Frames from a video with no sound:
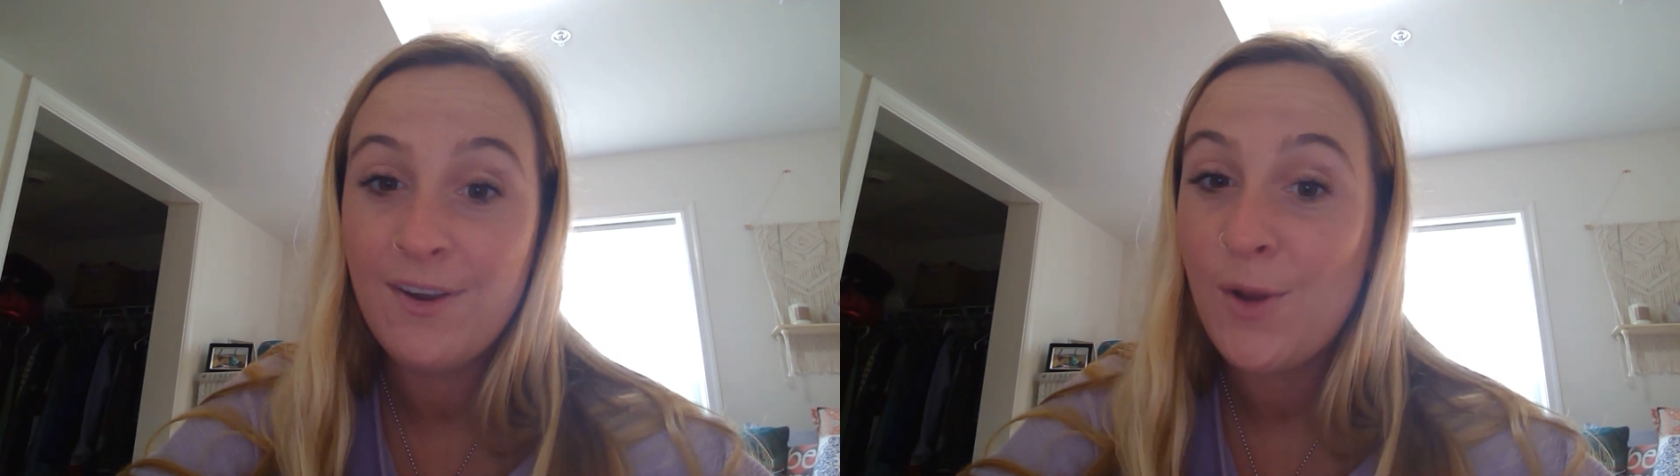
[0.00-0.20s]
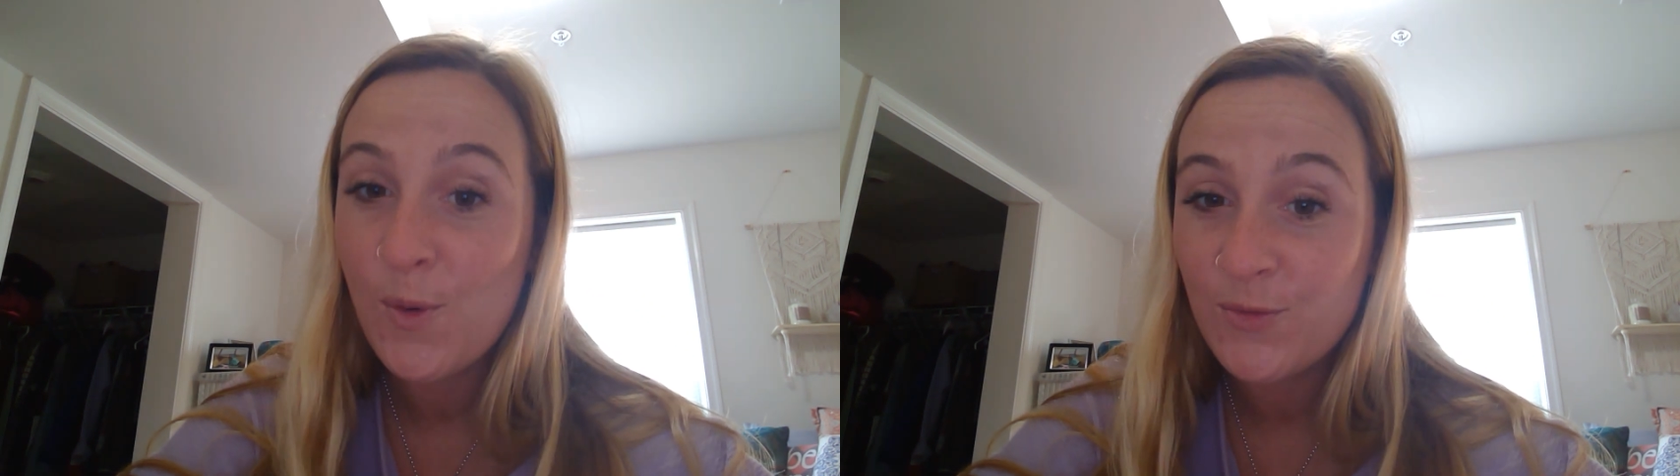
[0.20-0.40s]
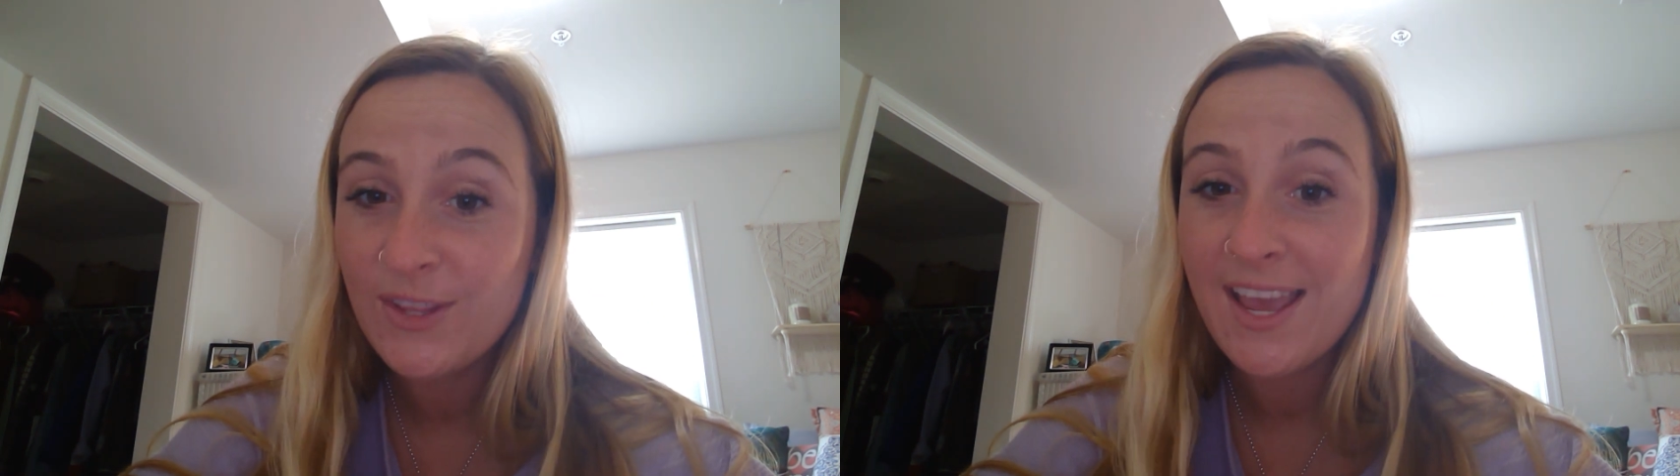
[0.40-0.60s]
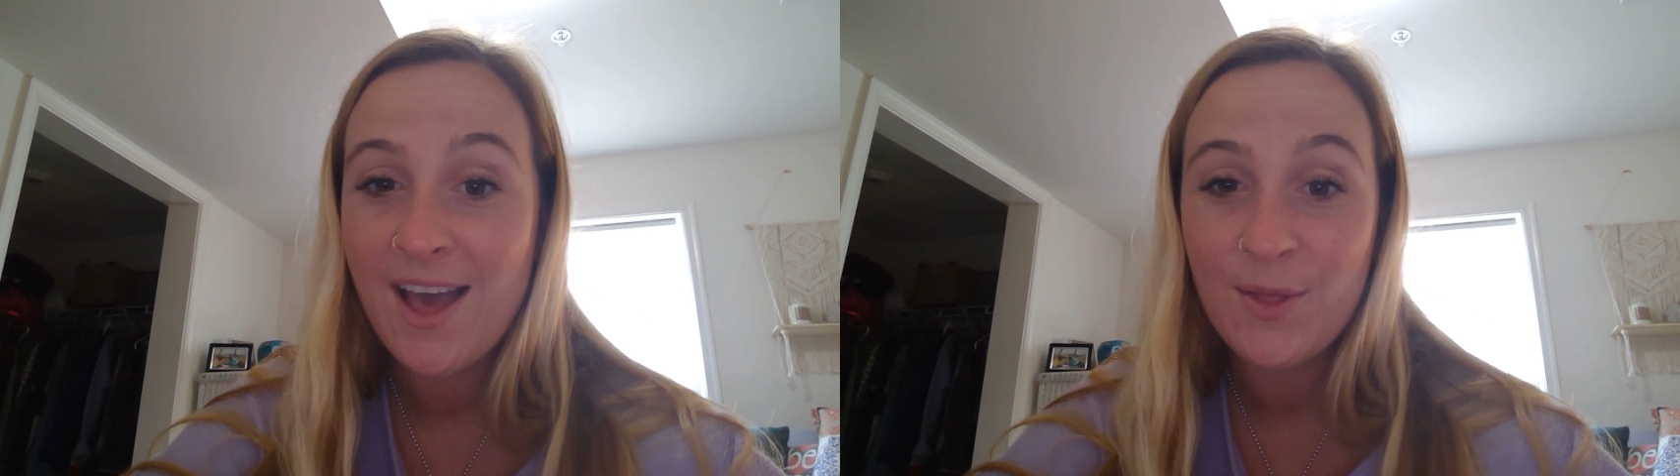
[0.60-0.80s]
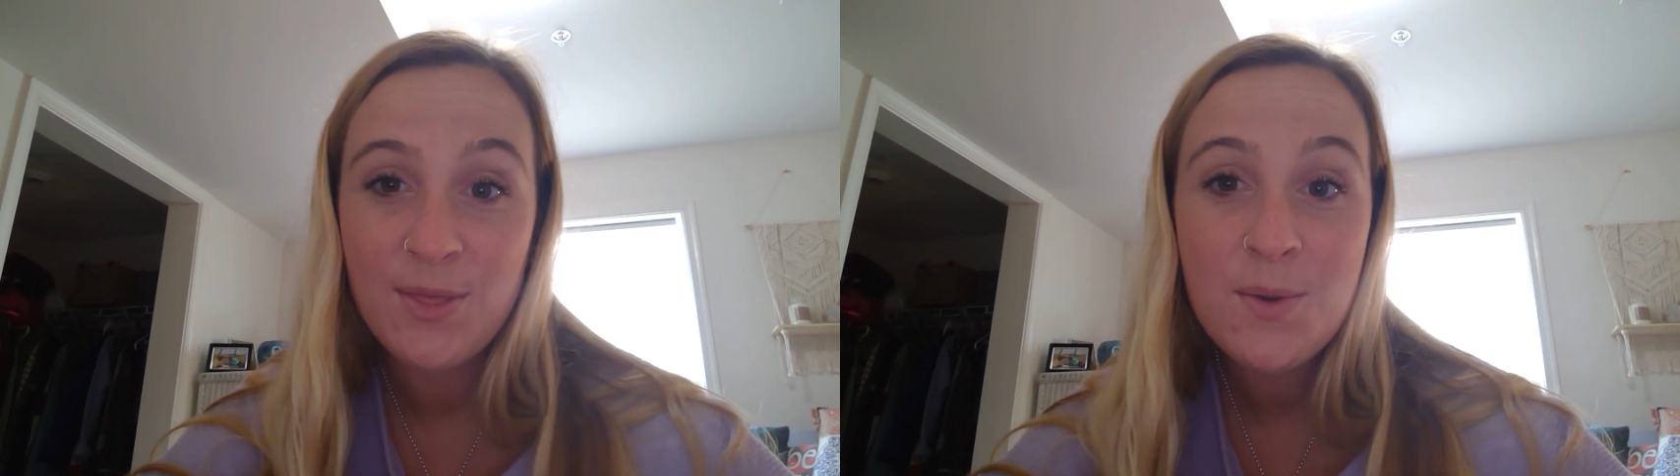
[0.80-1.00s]
in hopefully a
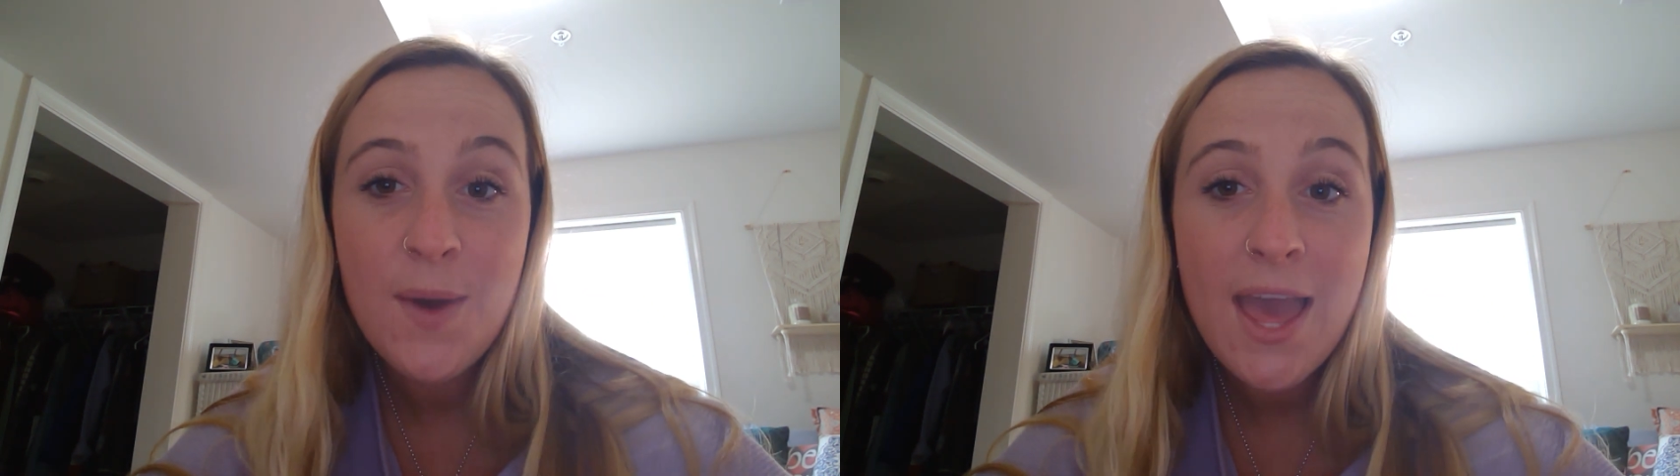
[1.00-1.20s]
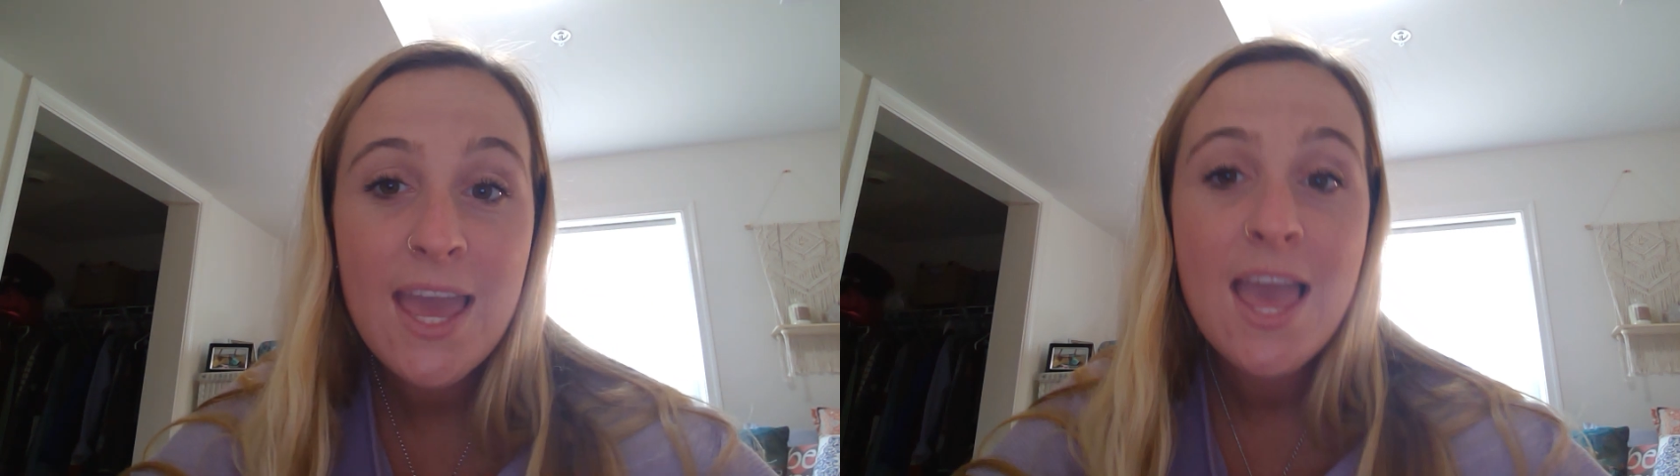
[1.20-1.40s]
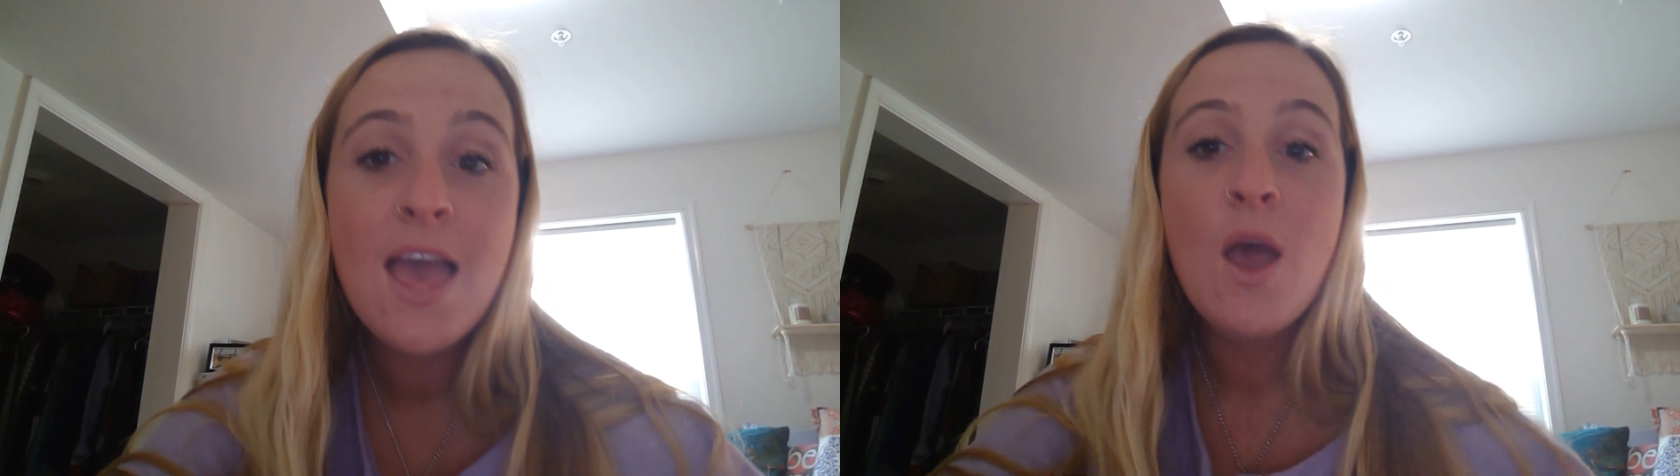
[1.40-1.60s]
healthy way